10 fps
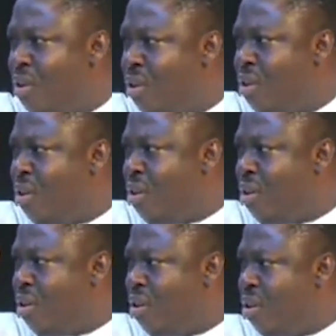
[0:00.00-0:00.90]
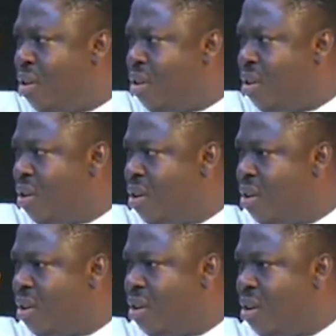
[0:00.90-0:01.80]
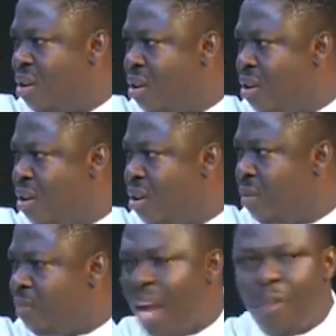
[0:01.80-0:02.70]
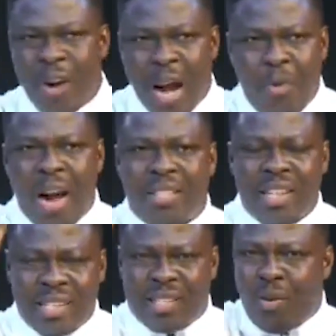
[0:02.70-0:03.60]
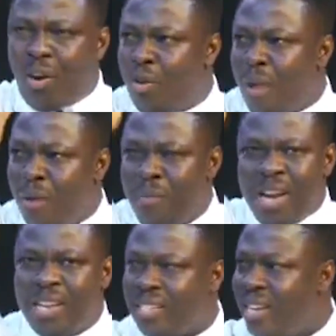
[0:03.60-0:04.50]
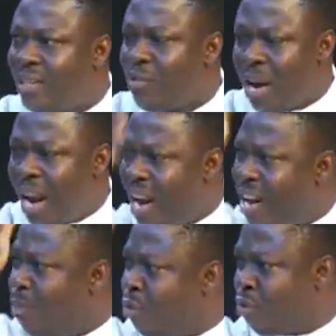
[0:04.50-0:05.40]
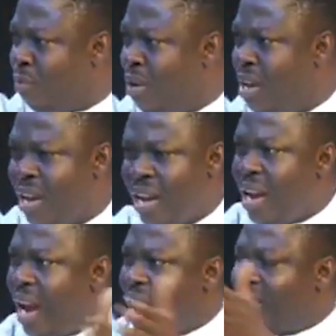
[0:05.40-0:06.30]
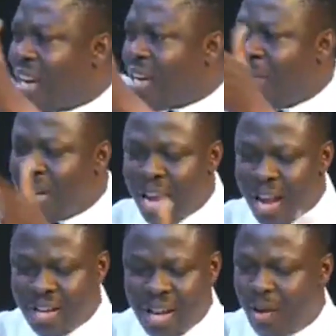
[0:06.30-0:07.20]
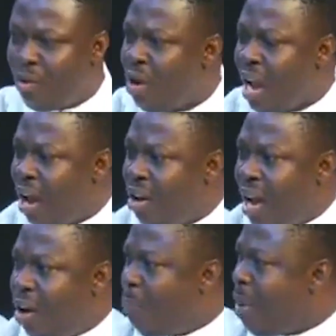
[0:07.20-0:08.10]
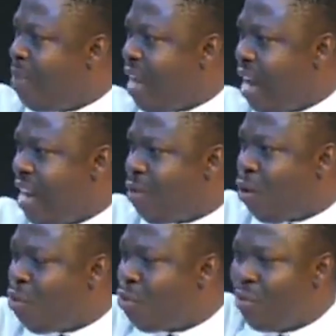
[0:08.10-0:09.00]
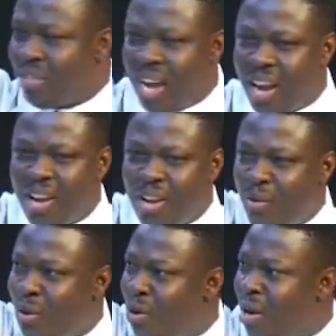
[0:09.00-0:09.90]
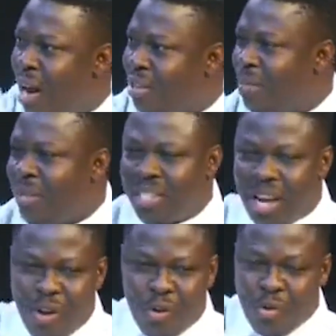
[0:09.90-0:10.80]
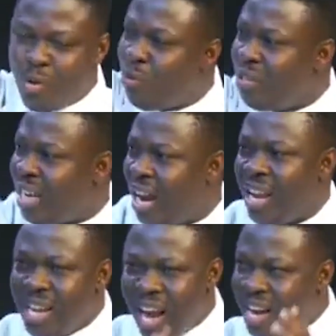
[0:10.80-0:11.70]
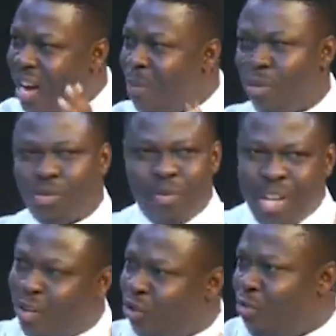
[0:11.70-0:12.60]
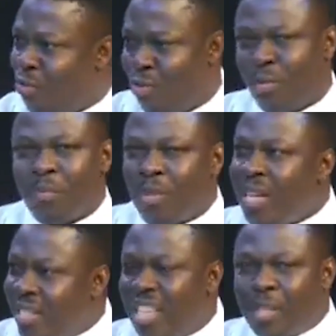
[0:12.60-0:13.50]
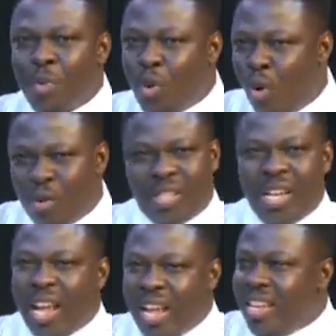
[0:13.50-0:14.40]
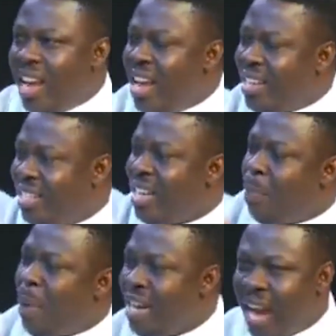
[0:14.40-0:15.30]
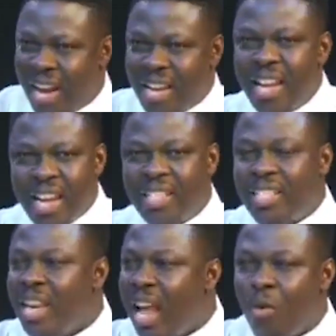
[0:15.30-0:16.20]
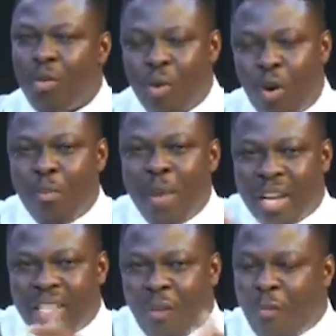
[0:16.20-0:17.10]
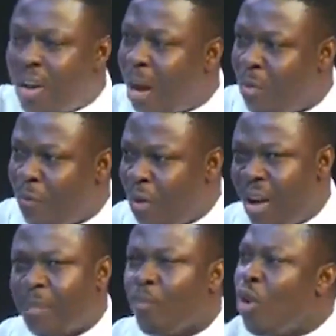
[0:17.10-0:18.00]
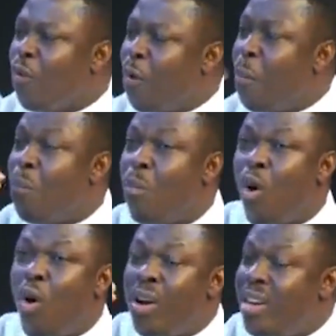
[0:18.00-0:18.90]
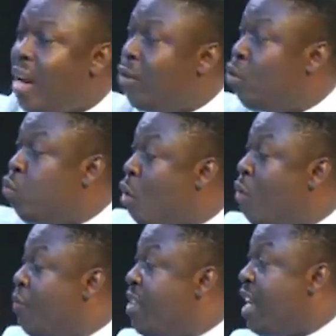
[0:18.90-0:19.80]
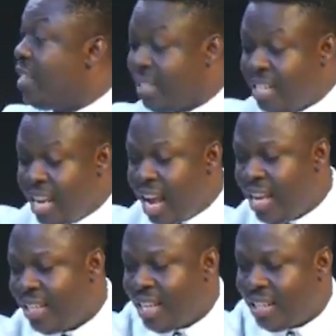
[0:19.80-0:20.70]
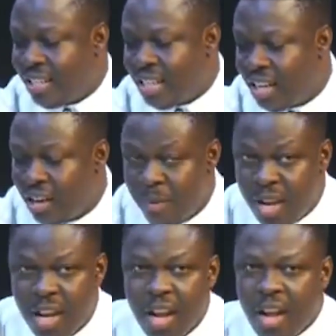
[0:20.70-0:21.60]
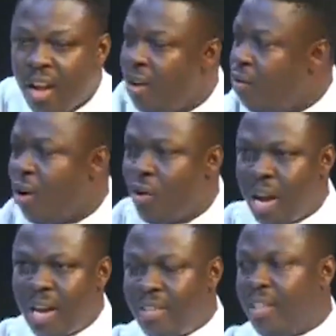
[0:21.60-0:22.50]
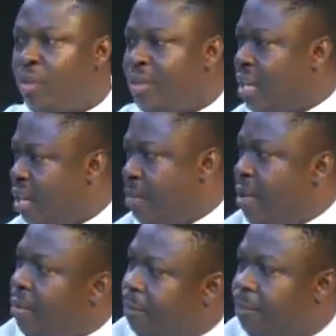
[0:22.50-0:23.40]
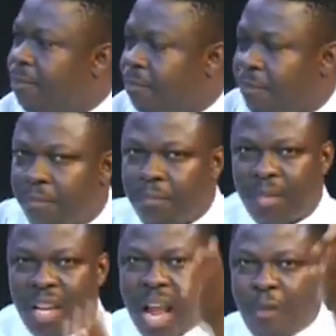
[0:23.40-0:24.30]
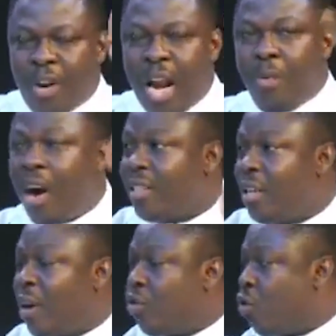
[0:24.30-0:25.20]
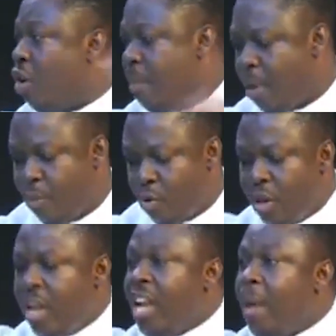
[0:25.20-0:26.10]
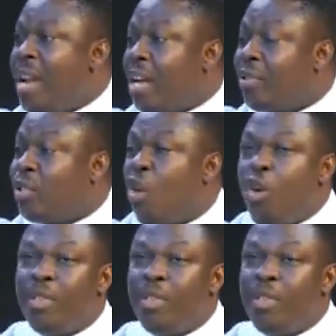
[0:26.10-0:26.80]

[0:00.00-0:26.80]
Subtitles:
what you just mentioned the affordable housing is hono mo anwen esi ho na adane bosom ena saglame de no anopa bia na yakogu nsa yo housing minister no yakogu nsa na adane bosom ne yesom no just because say ye pedan into they want to make it affordable for us. For more than 12 years near, you started Sagleme. Go and look at the state of Sagleme. Affordable house and what's occurring, my point. A bit of one